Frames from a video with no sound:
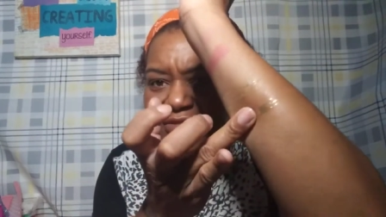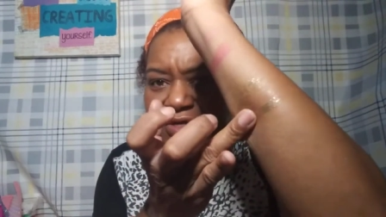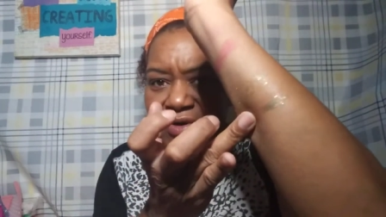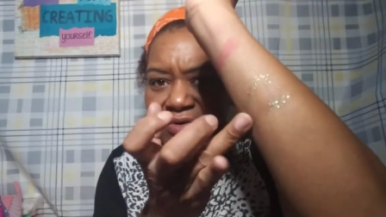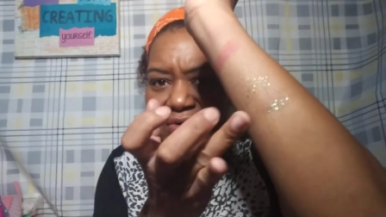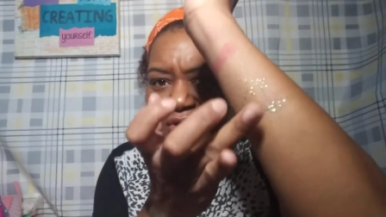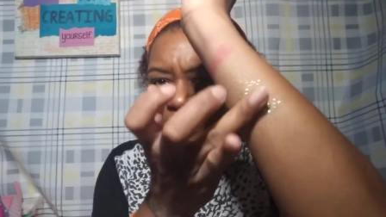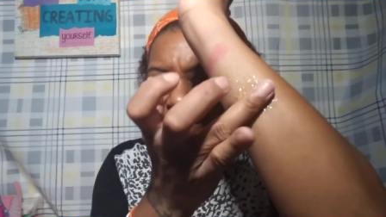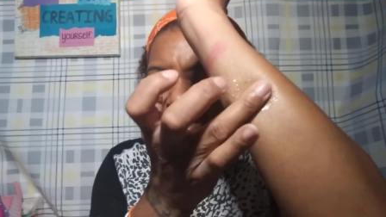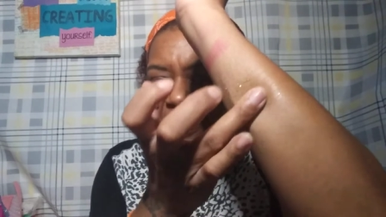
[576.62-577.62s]
So,
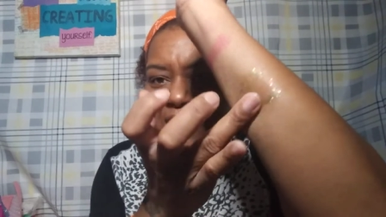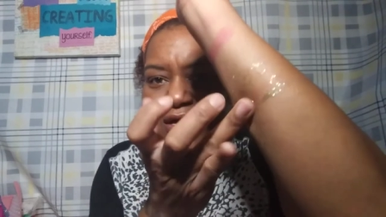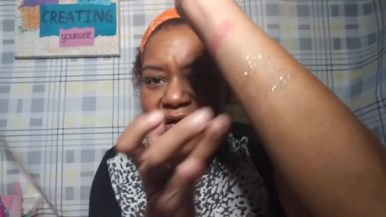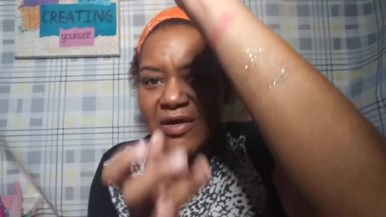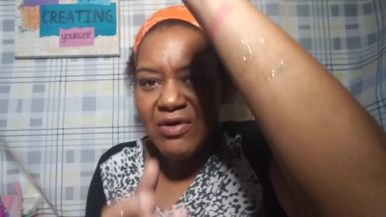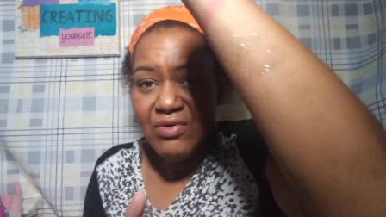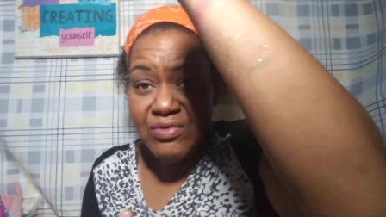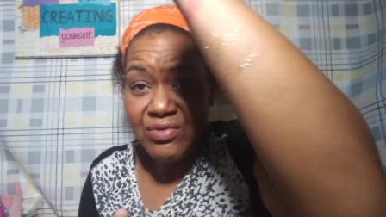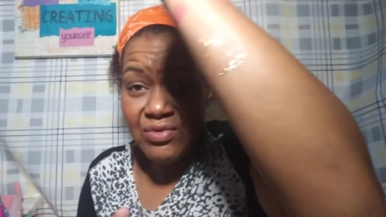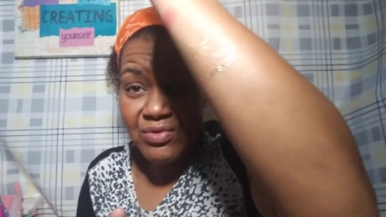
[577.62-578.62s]

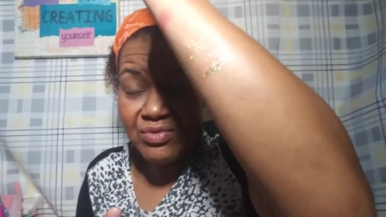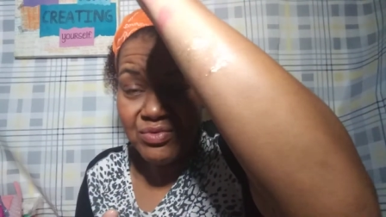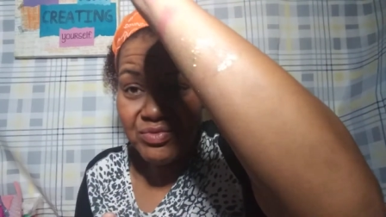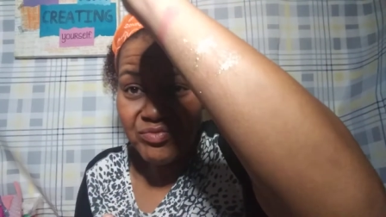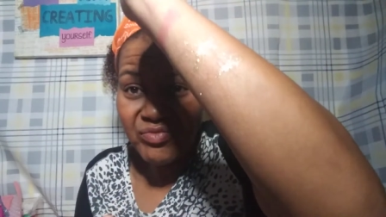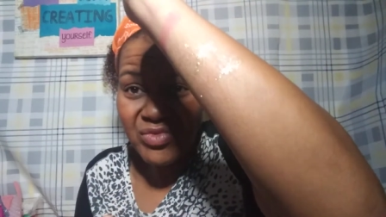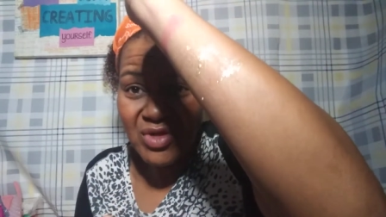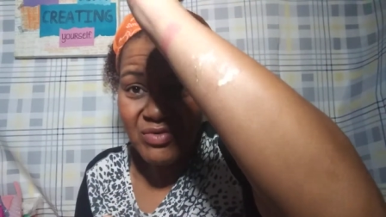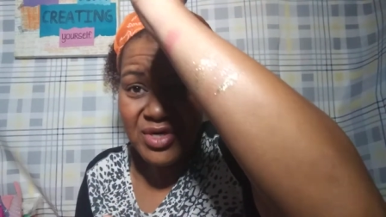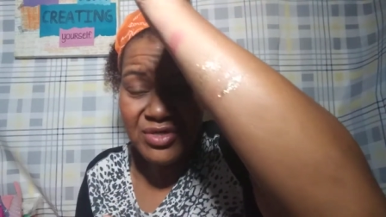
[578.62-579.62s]
woo.
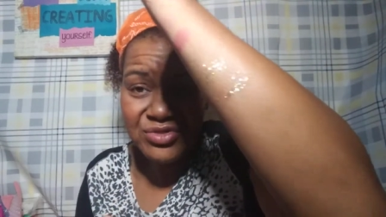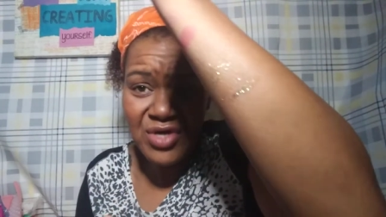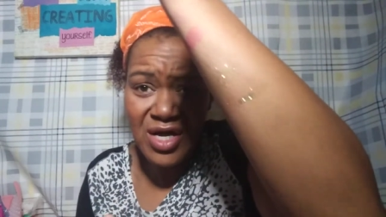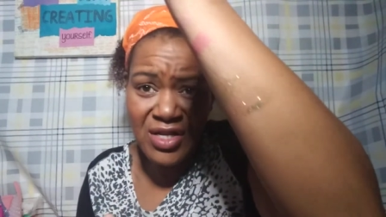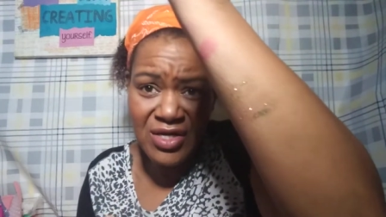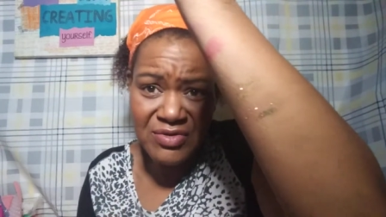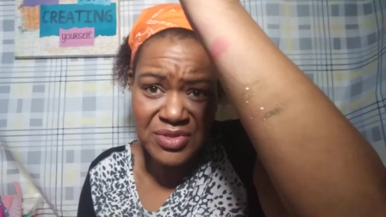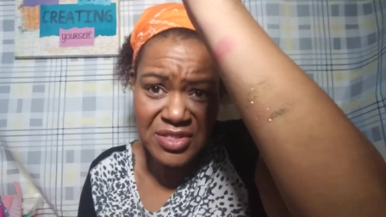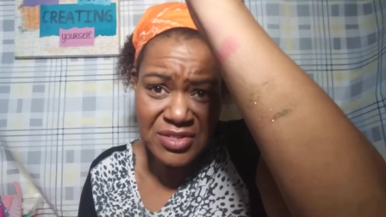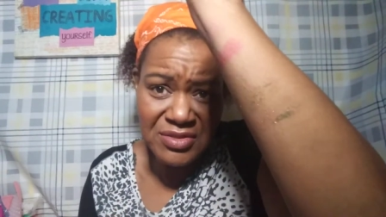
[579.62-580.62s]
We're going to try a look
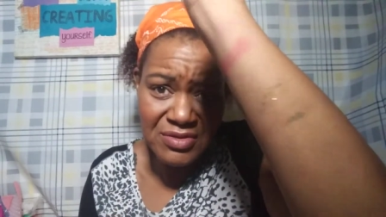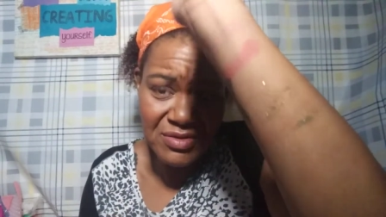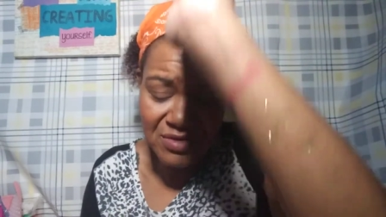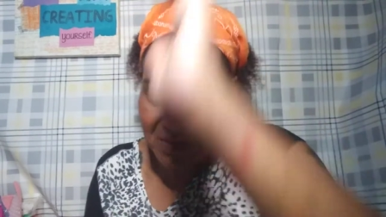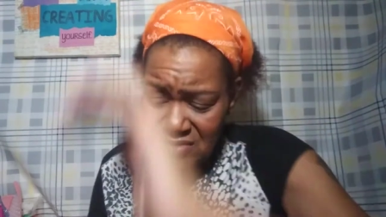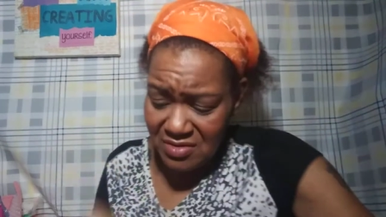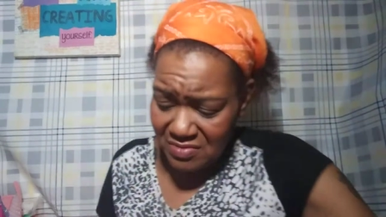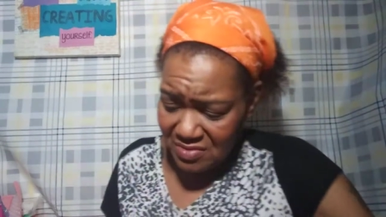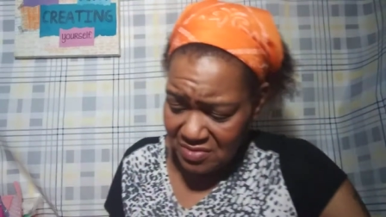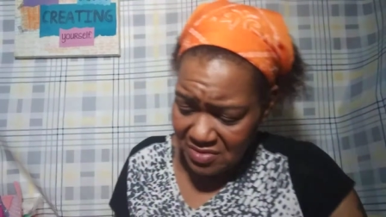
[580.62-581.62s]
with these.
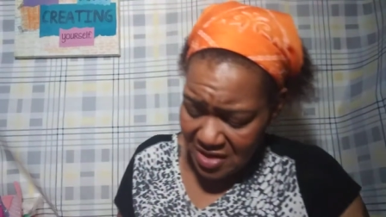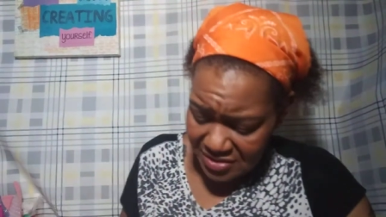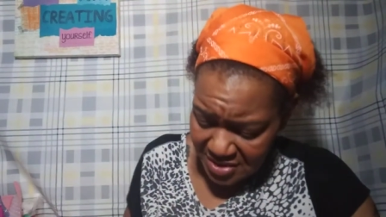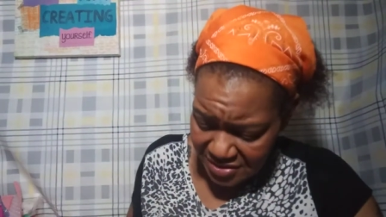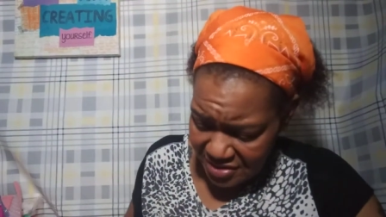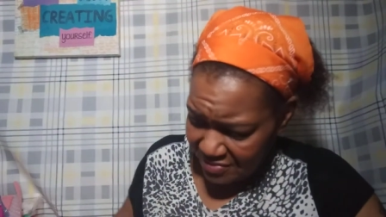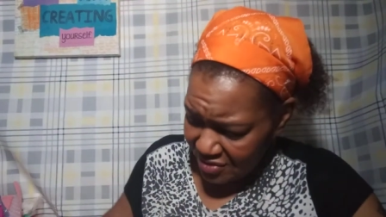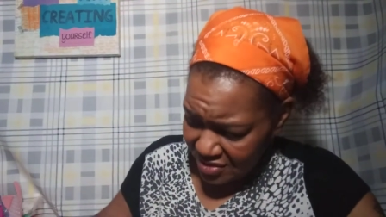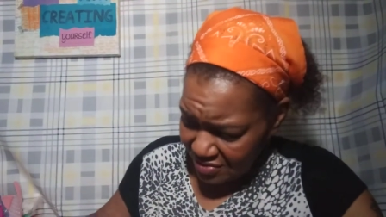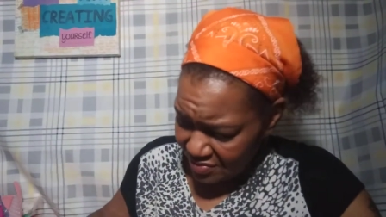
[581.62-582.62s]
I thought they
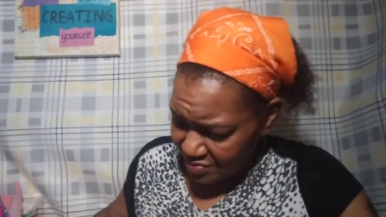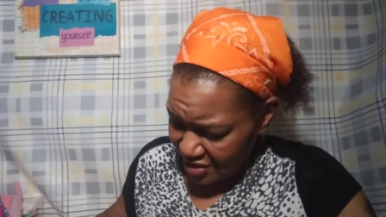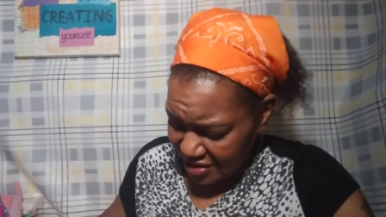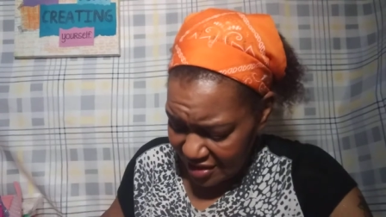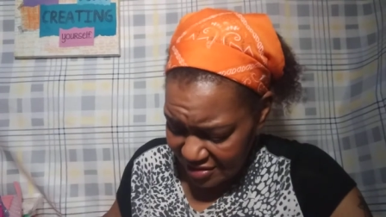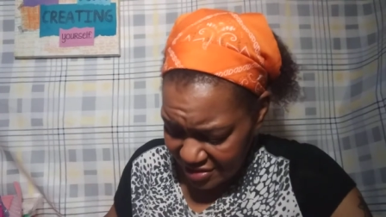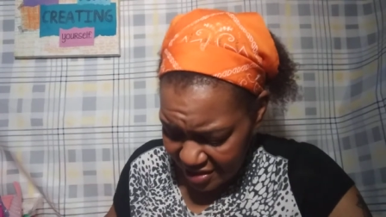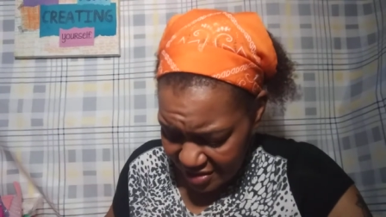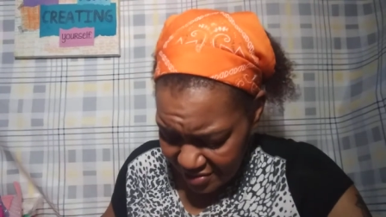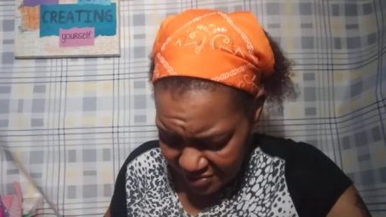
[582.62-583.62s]
would go really nice
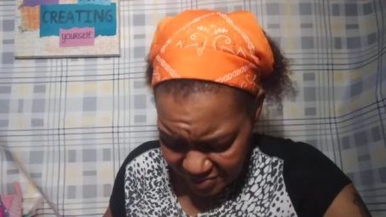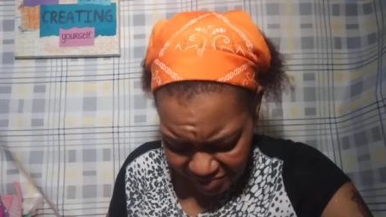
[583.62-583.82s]
together.